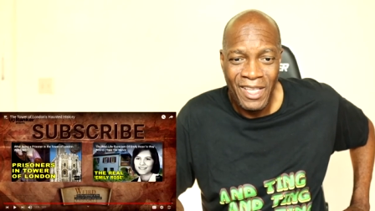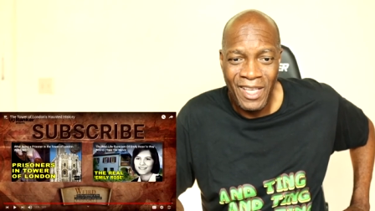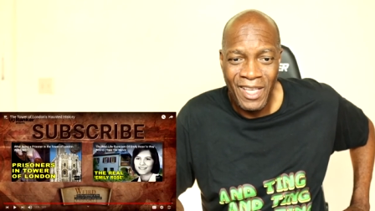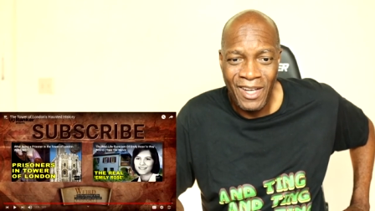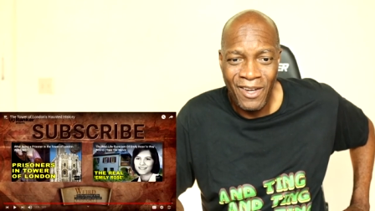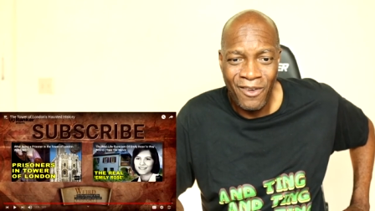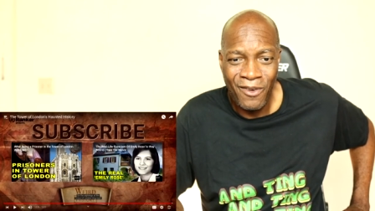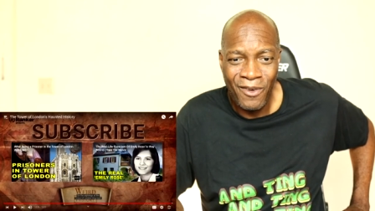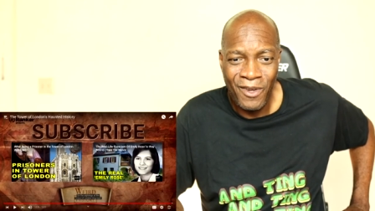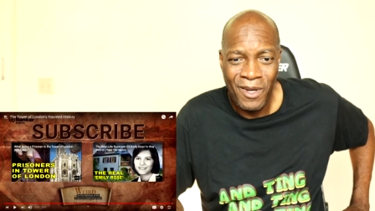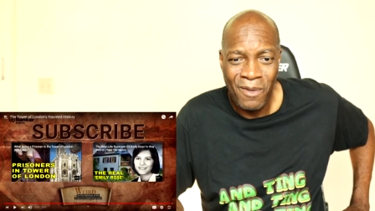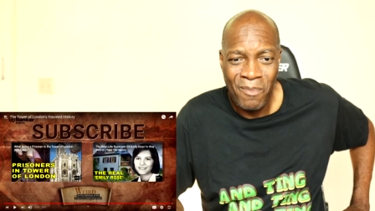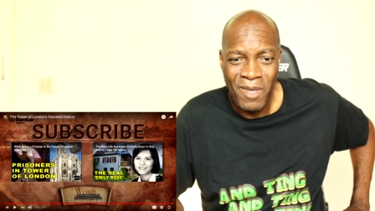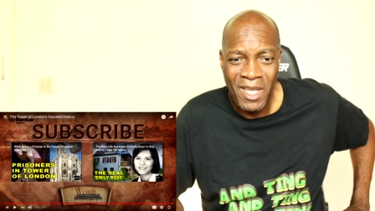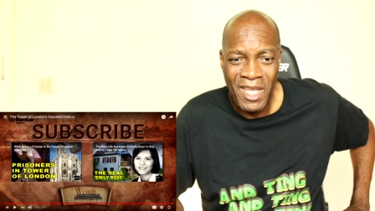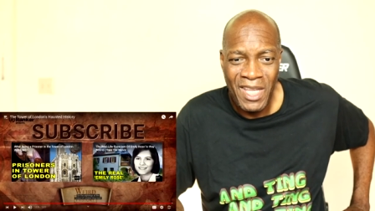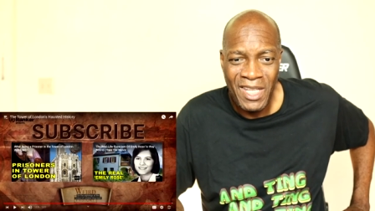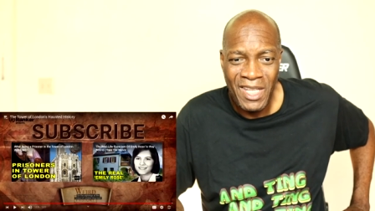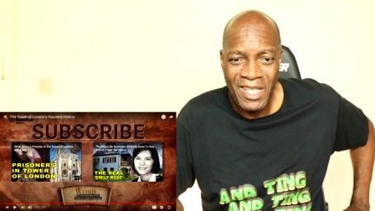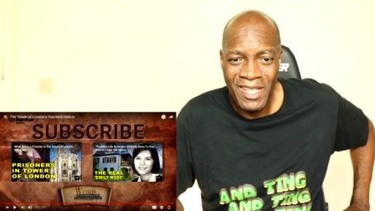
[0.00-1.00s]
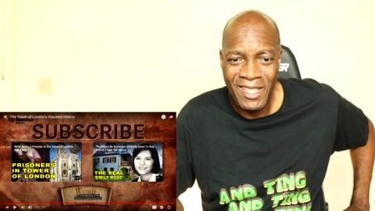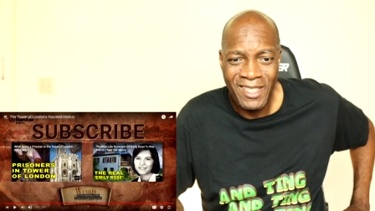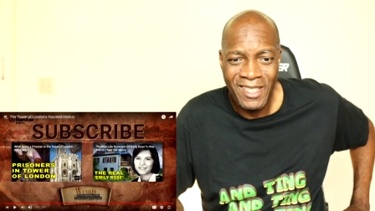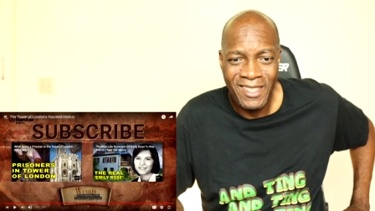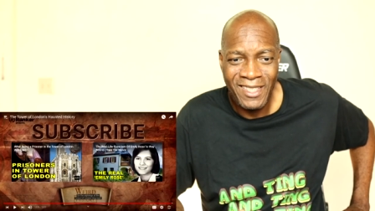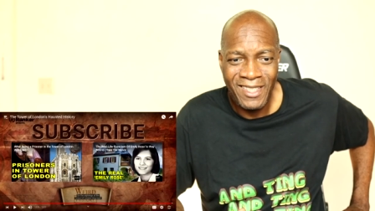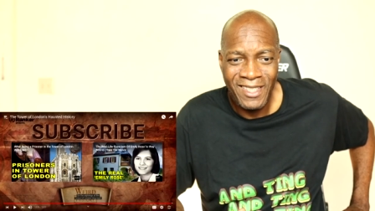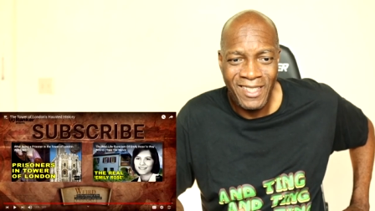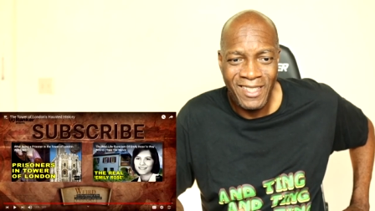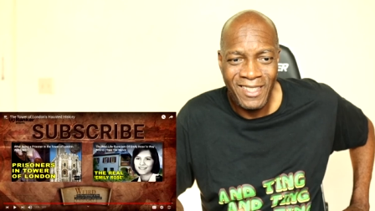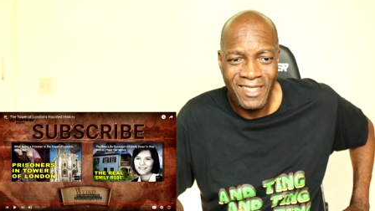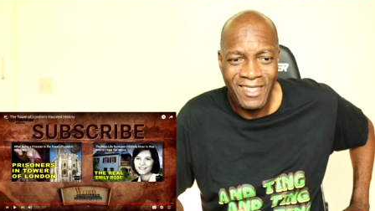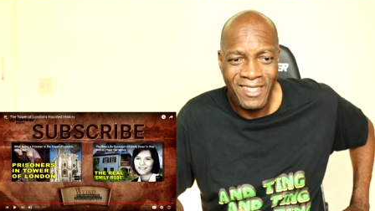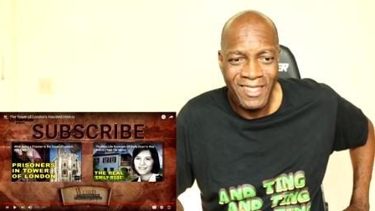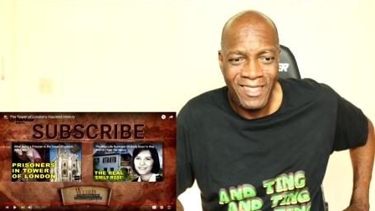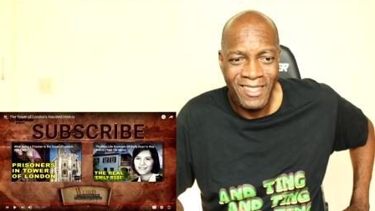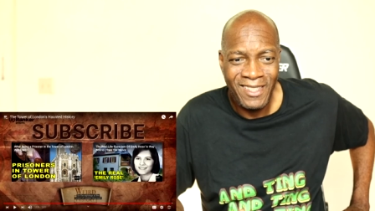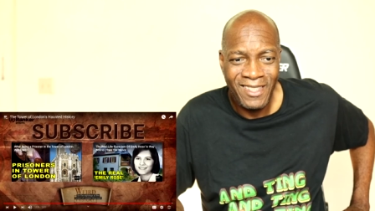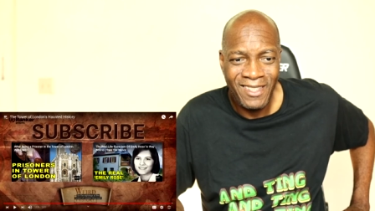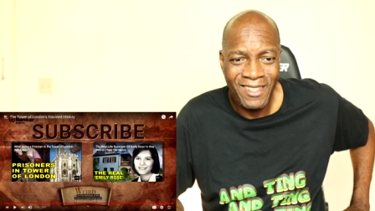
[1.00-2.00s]
You know what I mean? You,
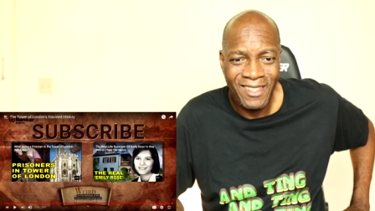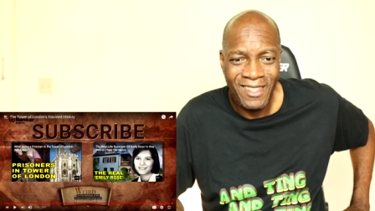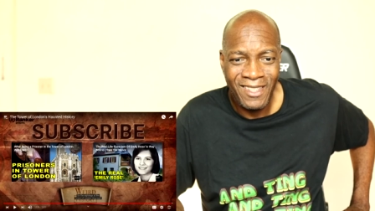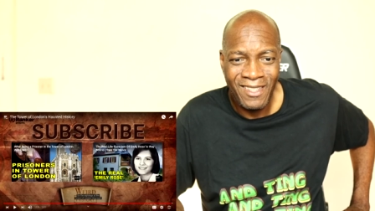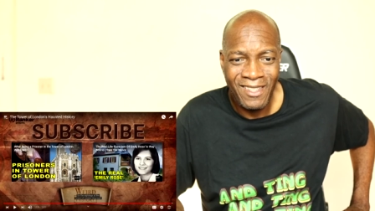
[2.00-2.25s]
you,